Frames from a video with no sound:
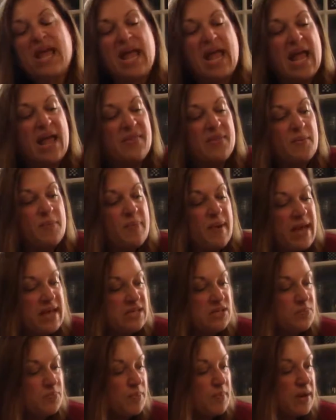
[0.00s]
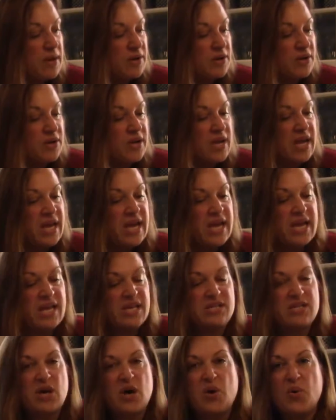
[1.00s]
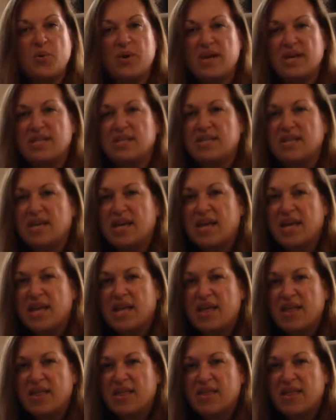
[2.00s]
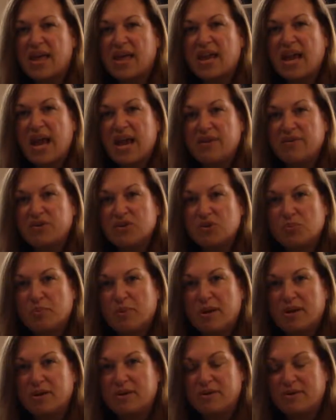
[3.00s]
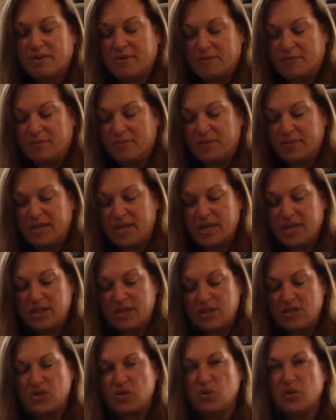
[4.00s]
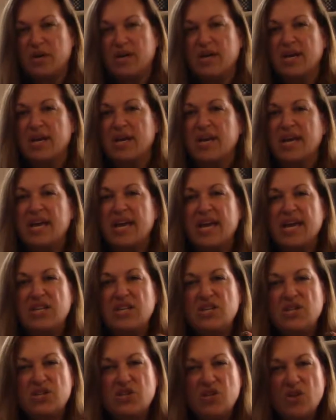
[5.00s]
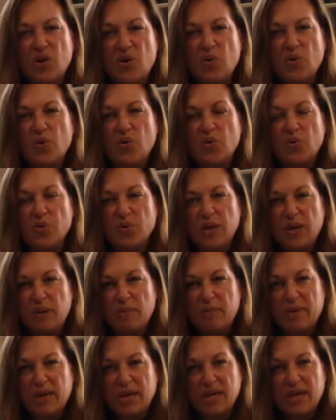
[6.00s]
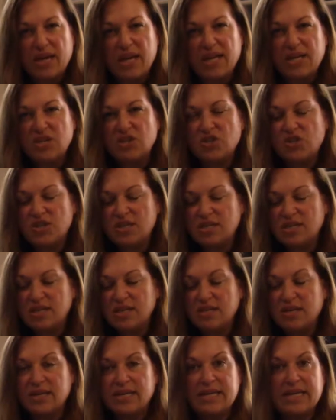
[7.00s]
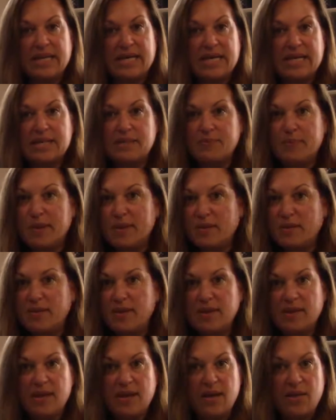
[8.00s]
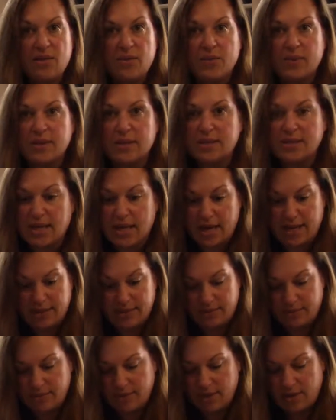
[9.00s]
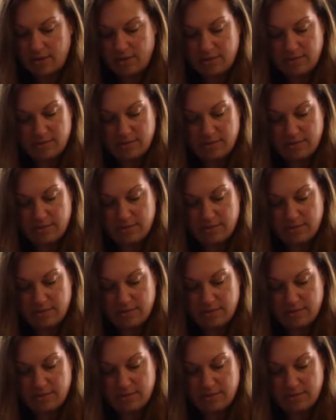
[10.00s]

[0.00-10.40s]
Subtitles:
And the best butter is always that Irish butter in the store. It's so creamy. It's better than the other ones. I don't know.